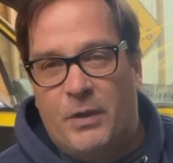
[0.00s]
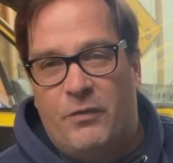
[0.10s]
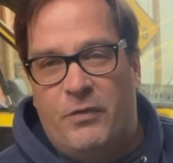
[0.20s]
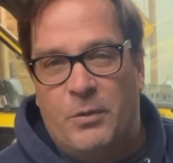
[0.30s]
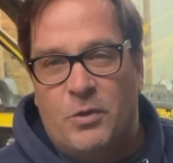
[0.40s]

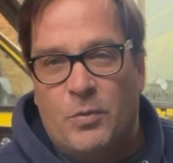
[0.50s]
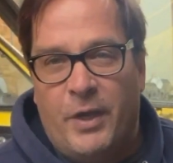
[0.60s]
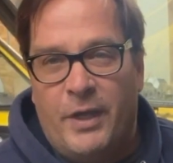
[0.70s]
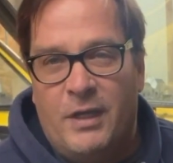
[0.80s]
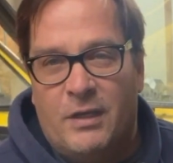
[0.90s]
see which one
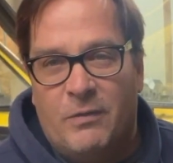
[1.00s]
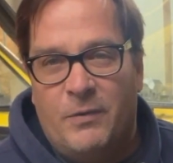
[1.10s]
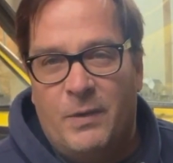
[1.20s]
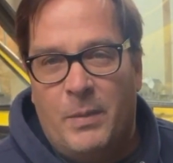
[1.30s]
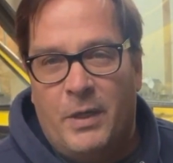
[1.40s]
I can get to
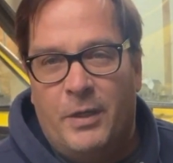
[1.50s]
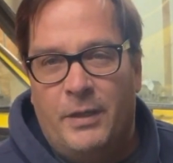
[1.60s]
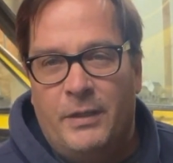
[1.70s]
fit better.